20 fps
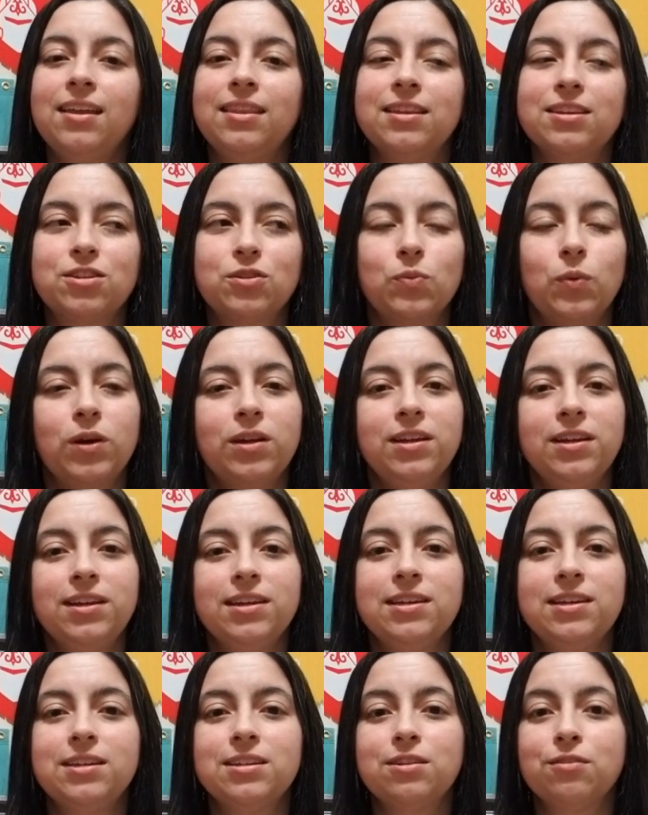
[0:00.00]
This one
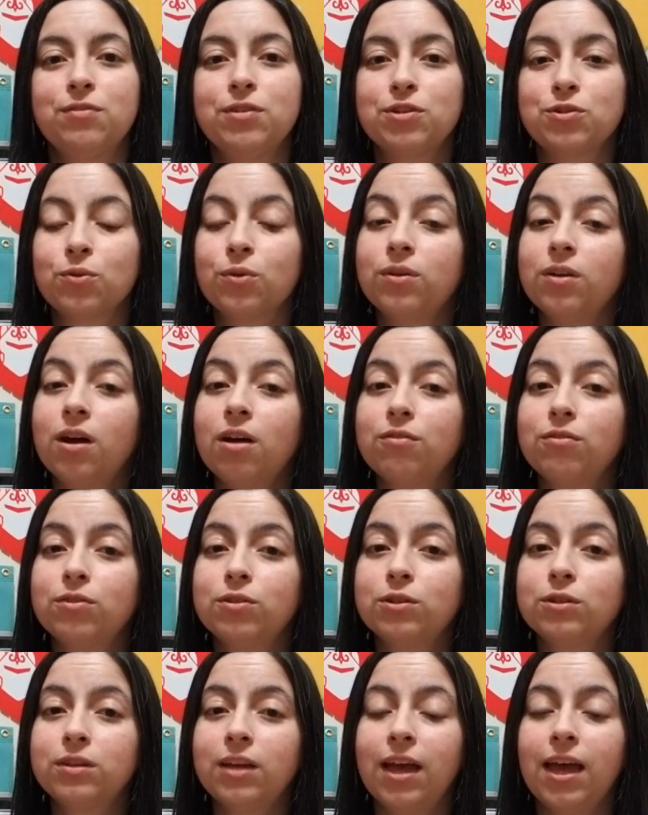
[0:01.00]
is a visual
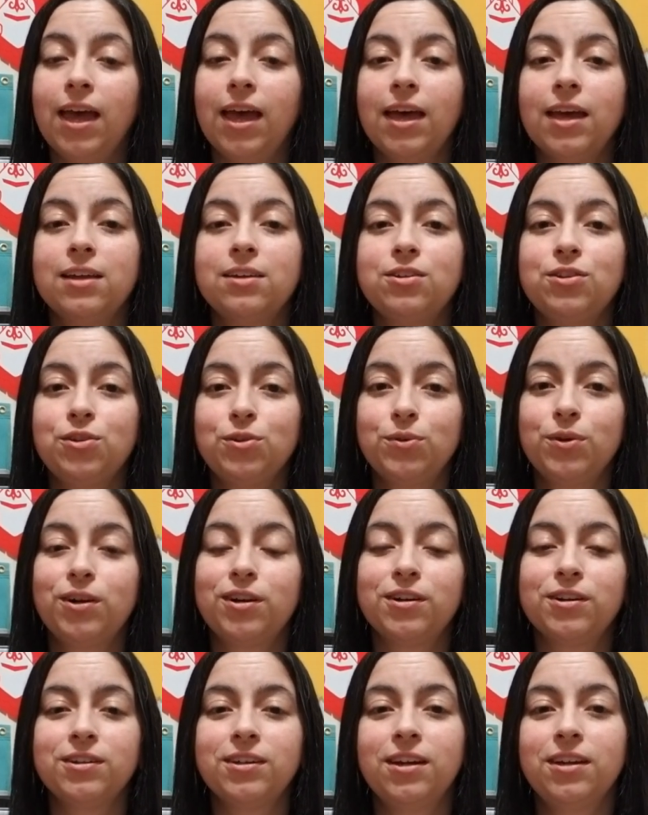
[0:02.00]
novel, and you
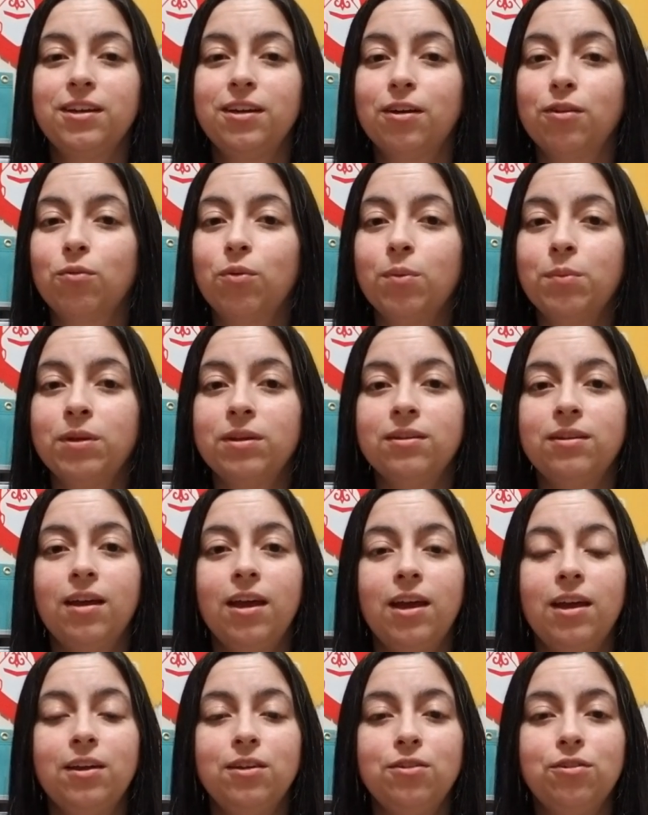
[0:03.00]
are a young woman,
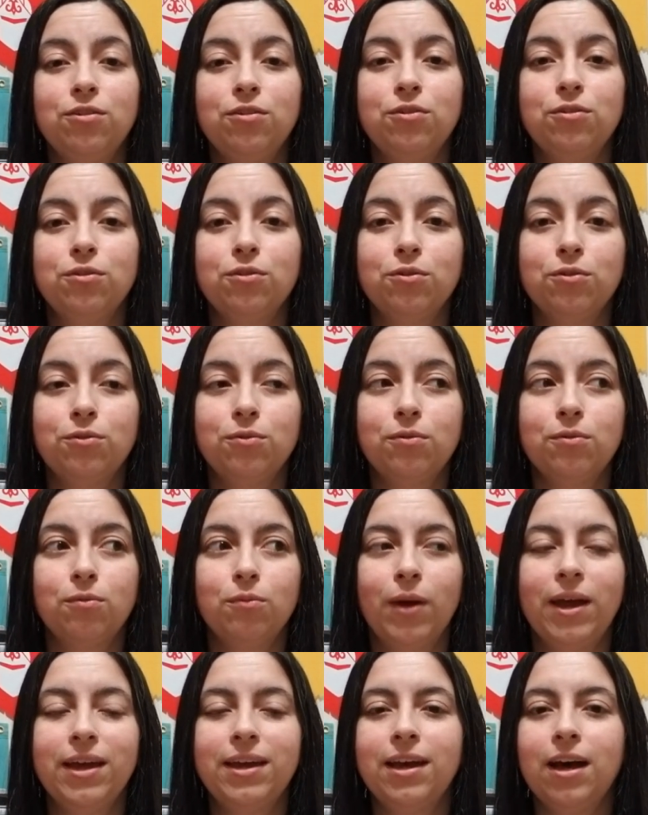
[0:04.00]
and you
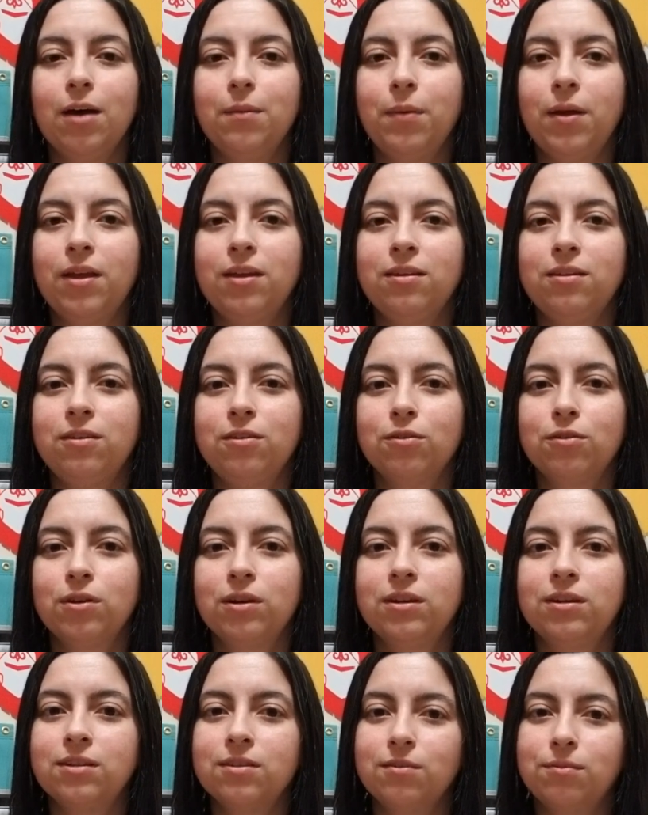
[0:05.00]
wake up and you're
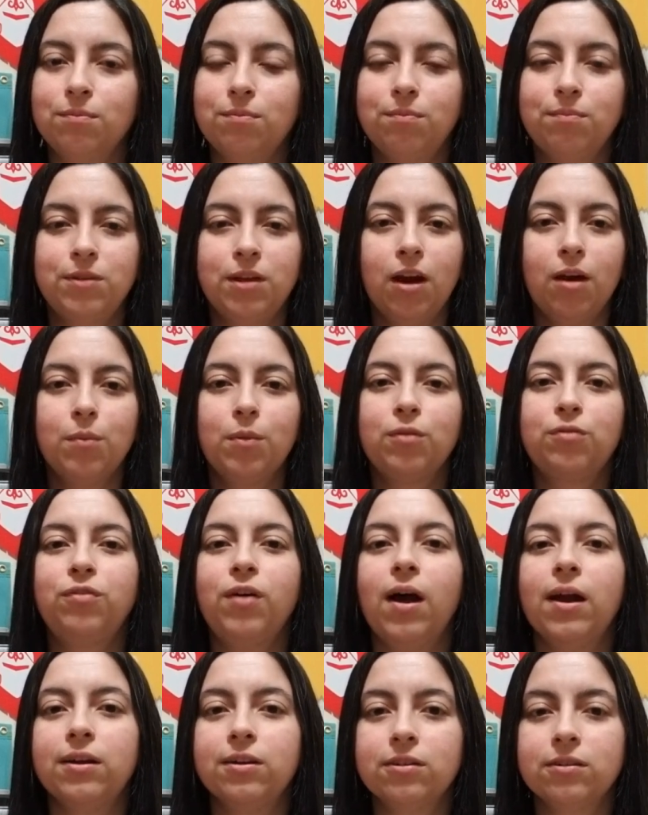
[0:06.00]
in a terrible
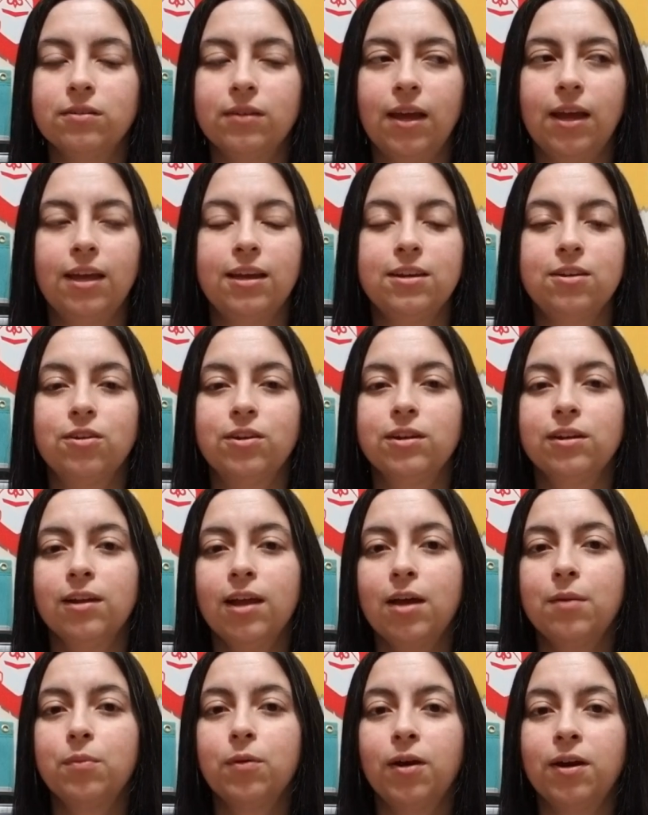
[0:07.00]
fire, and you're in the
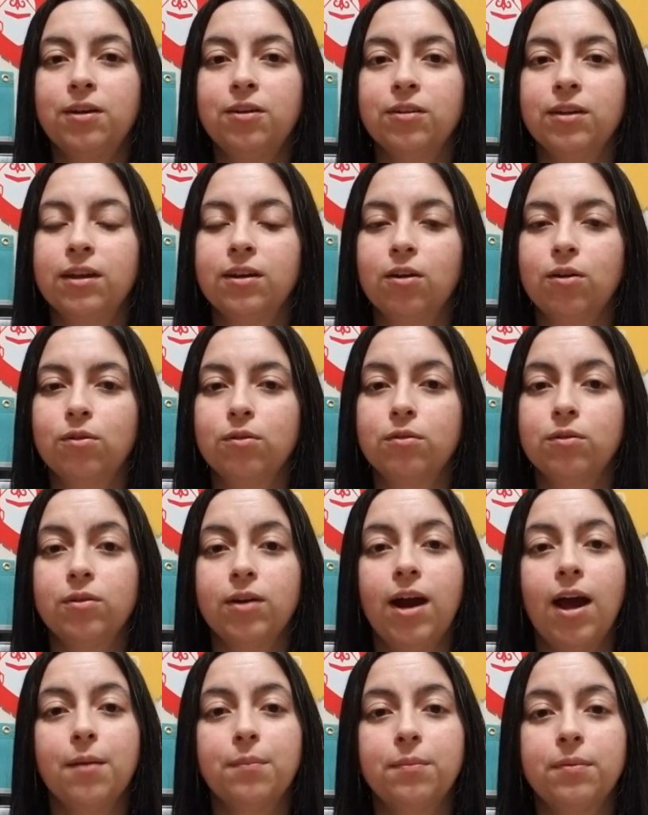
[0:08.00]
library, and you're like, oh
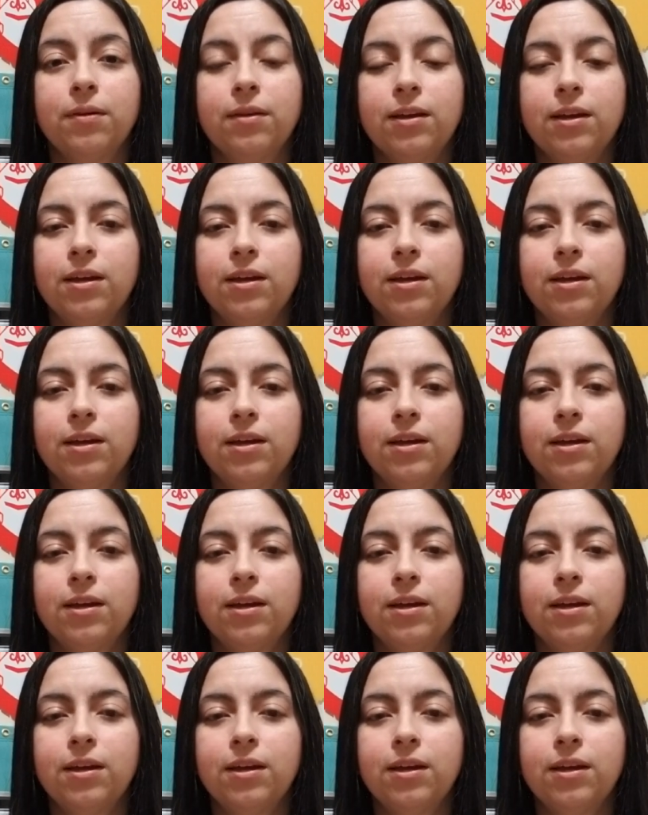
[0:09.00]
crap.